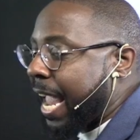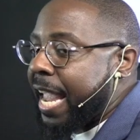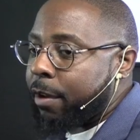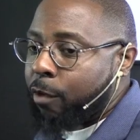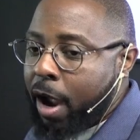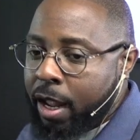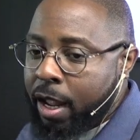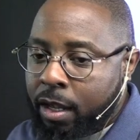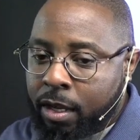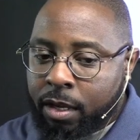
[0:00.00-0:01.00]
hand,
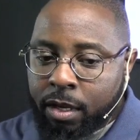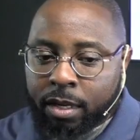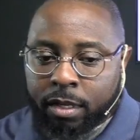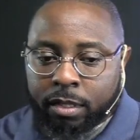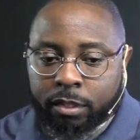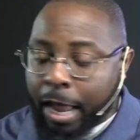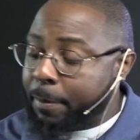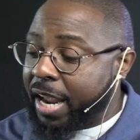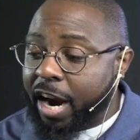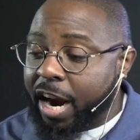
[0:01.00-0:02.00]
right?
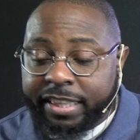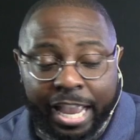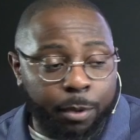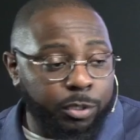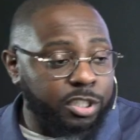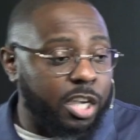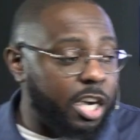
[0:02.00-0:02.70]
That means everything was